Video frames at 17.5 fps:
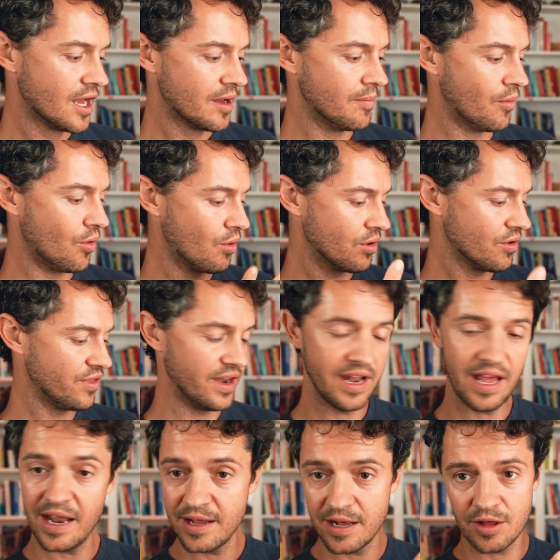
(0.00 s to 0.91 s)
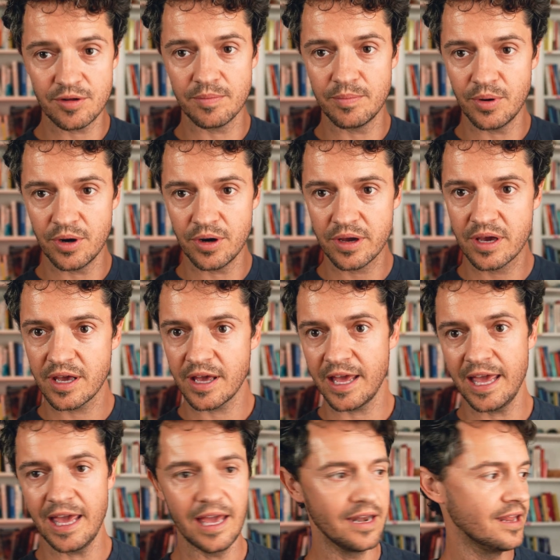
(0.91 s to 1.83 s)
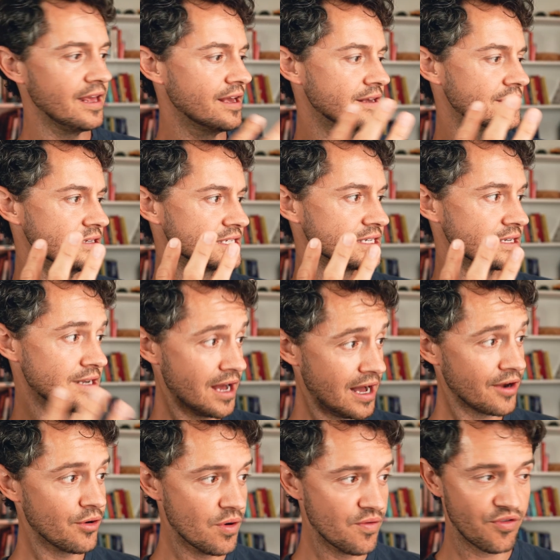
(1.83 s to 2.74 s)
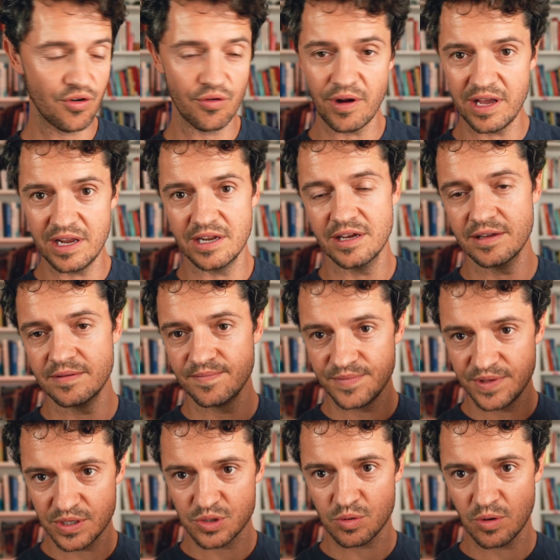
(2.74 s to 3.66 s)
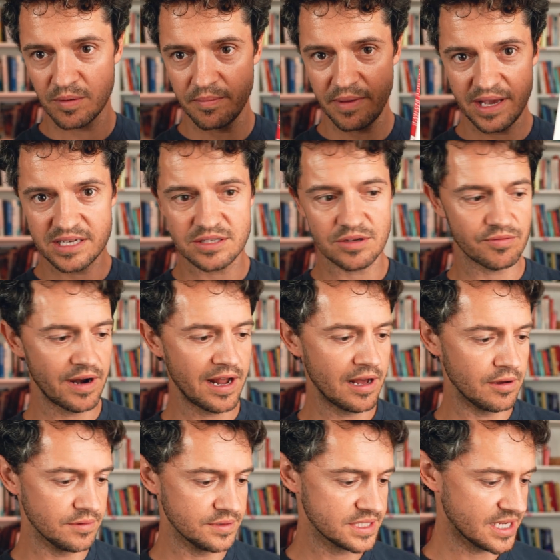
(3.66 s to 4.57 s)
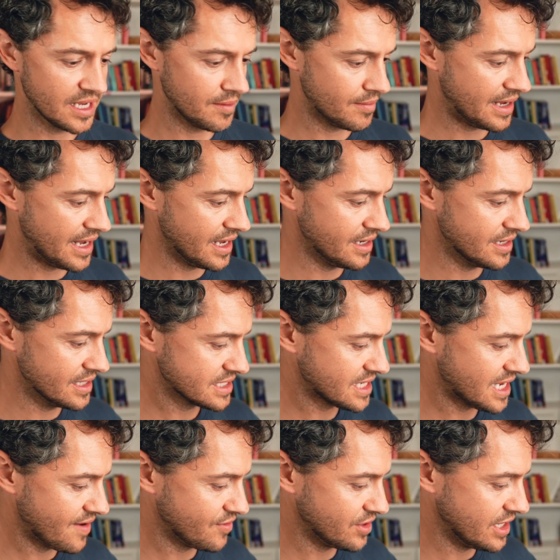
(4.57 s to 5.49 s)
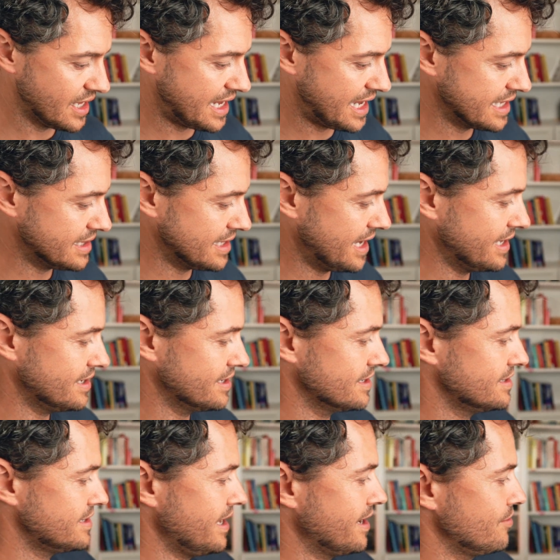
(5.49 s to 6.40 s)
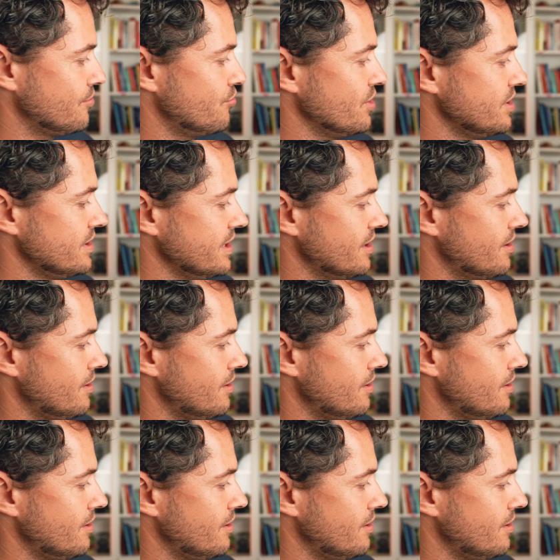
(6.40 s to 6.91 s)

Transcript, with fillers: more than any other book. It is not overrated. This one makes the rounds, and mine is heavily highlighted and written in